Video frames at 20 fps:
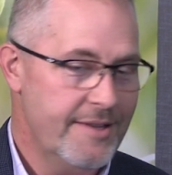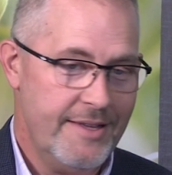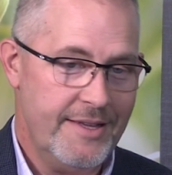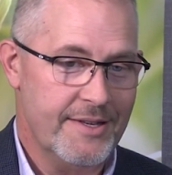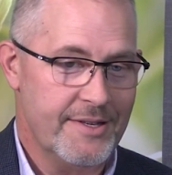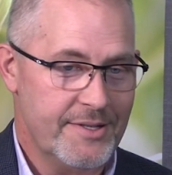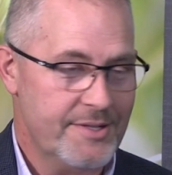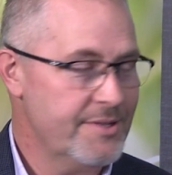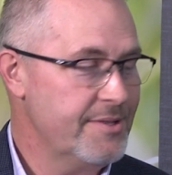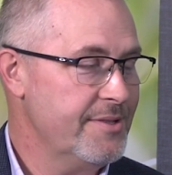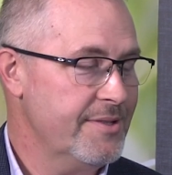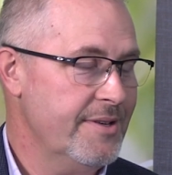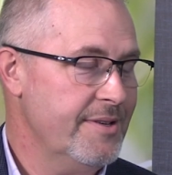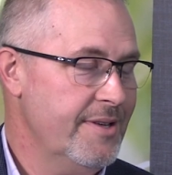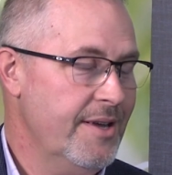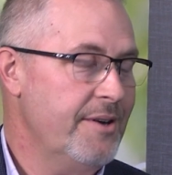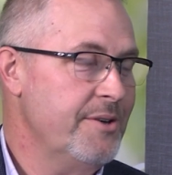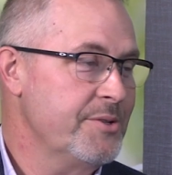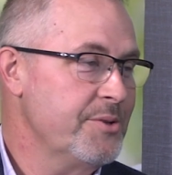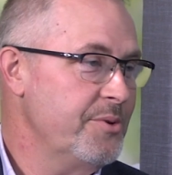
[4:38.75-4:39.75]
is
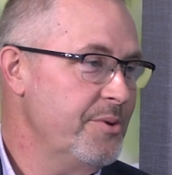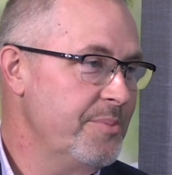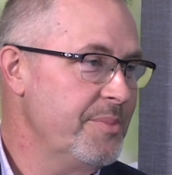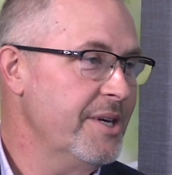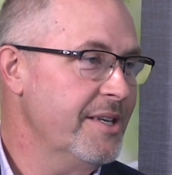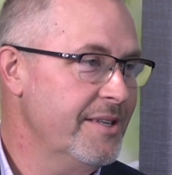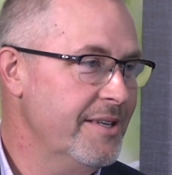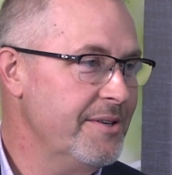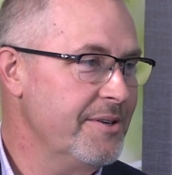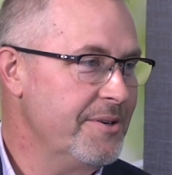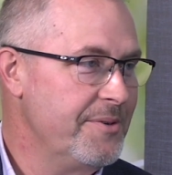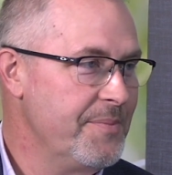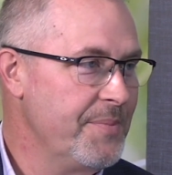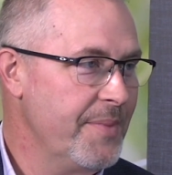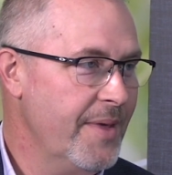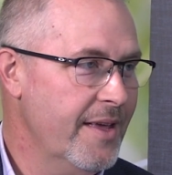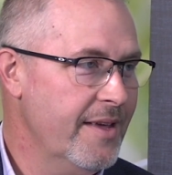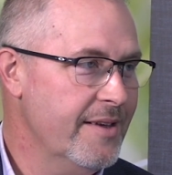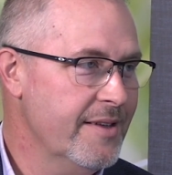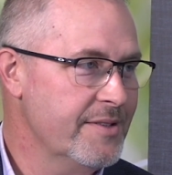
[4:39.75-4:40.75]
also a big deal.
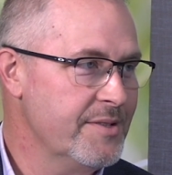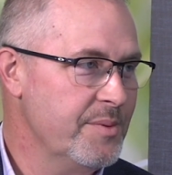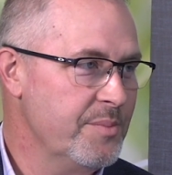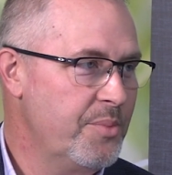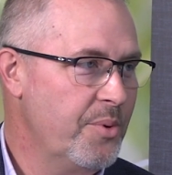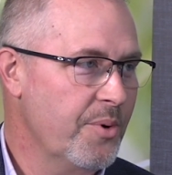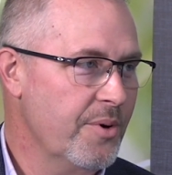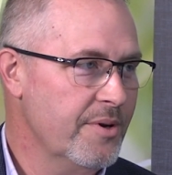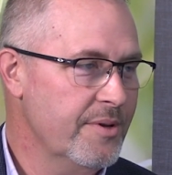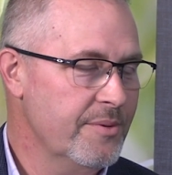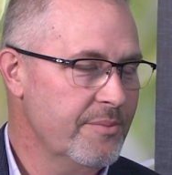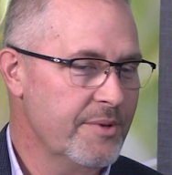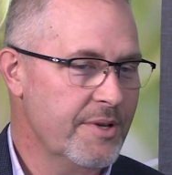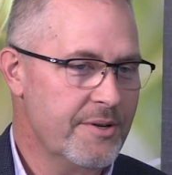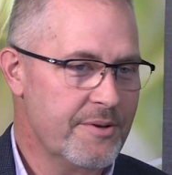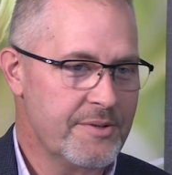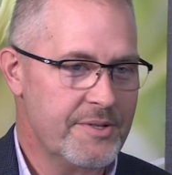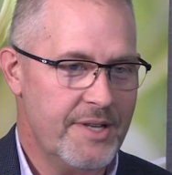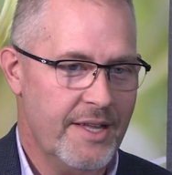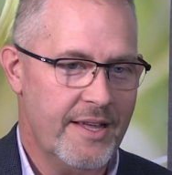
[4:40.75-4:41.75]
And it's important that we
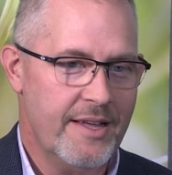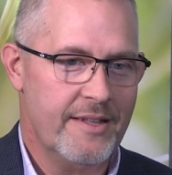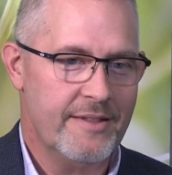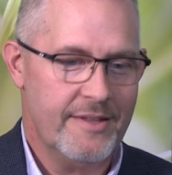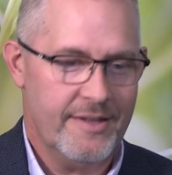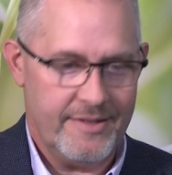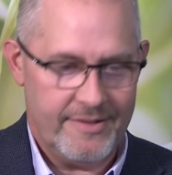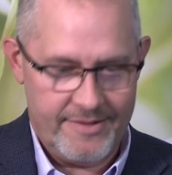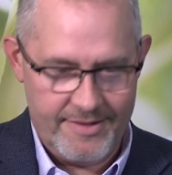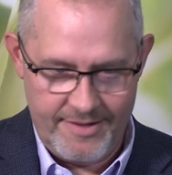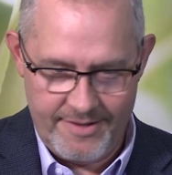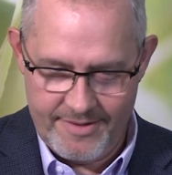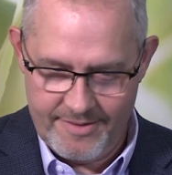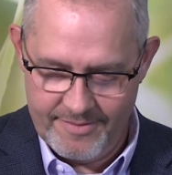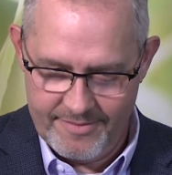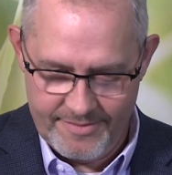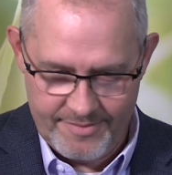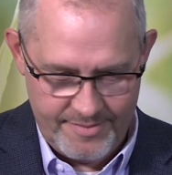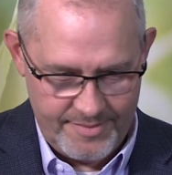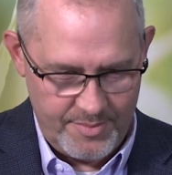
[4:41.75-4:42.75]
understand that
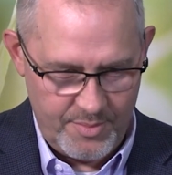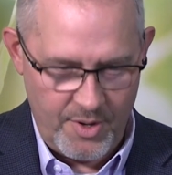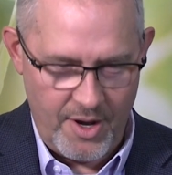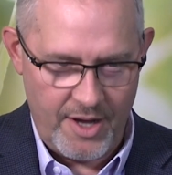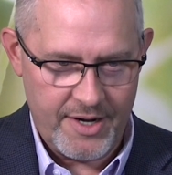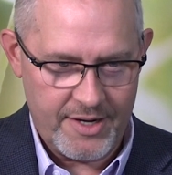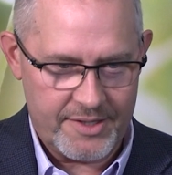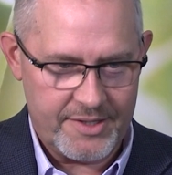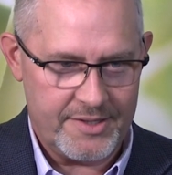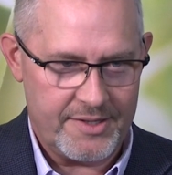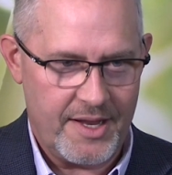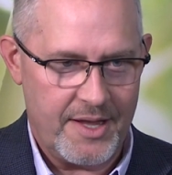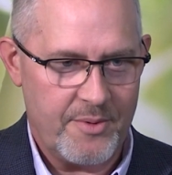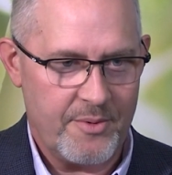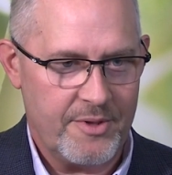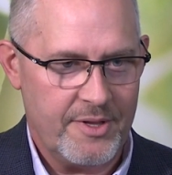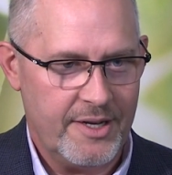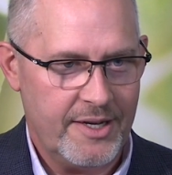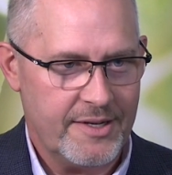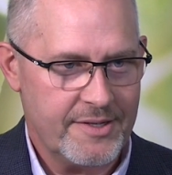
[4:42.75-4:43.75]
products stay
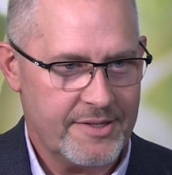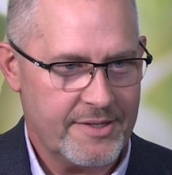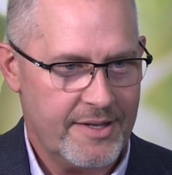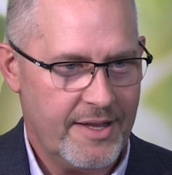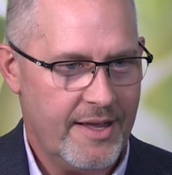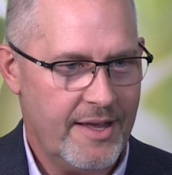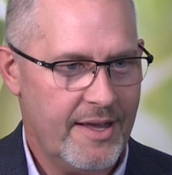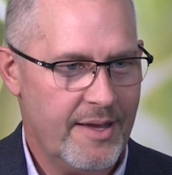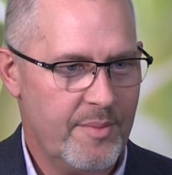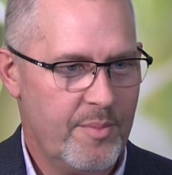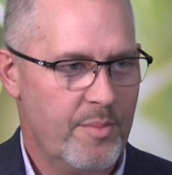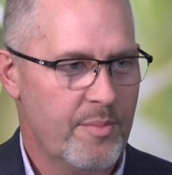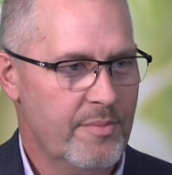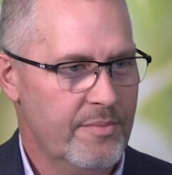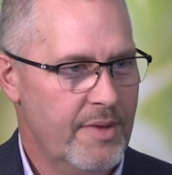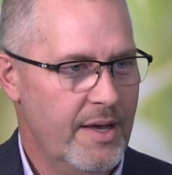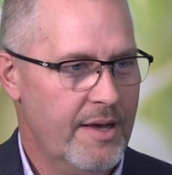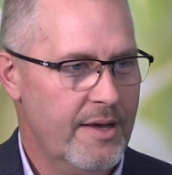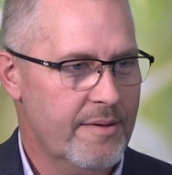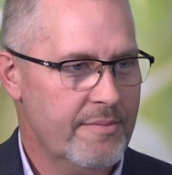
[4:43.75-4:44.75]
where they need to stay,
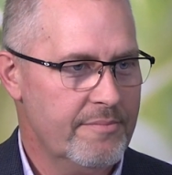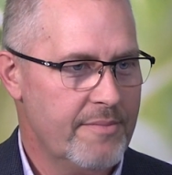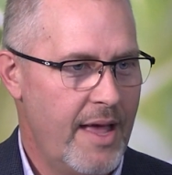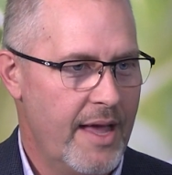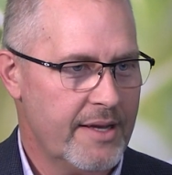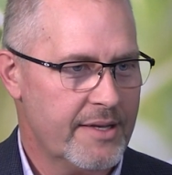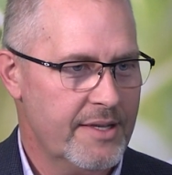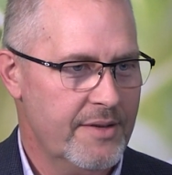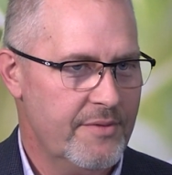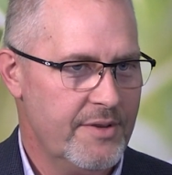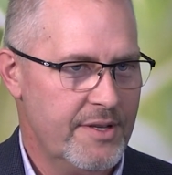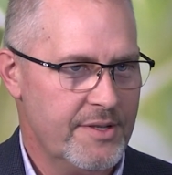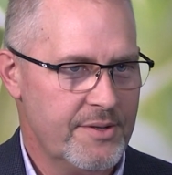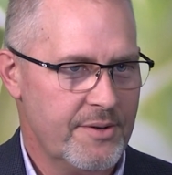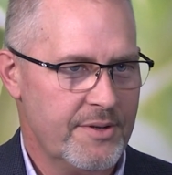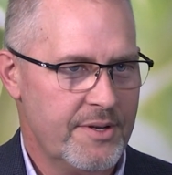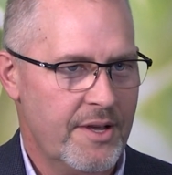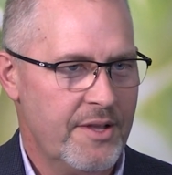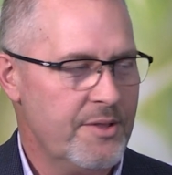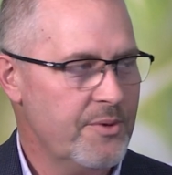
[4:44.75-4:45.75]
activities
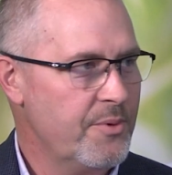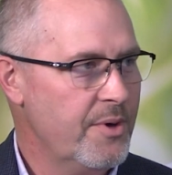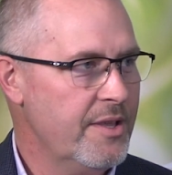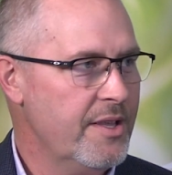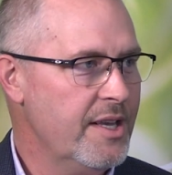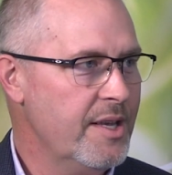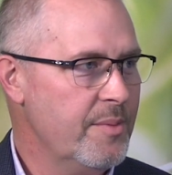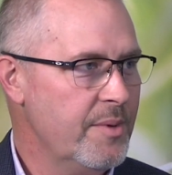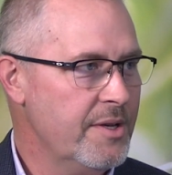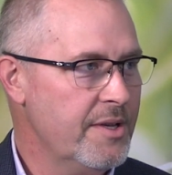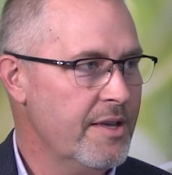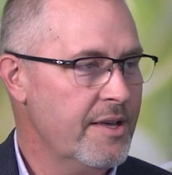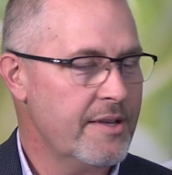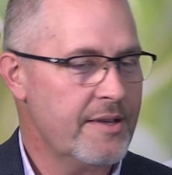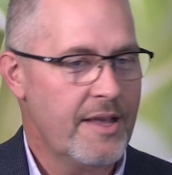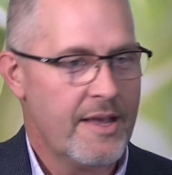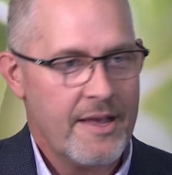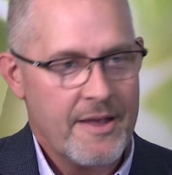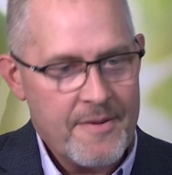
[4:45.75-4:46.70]
are done the way they need to be done.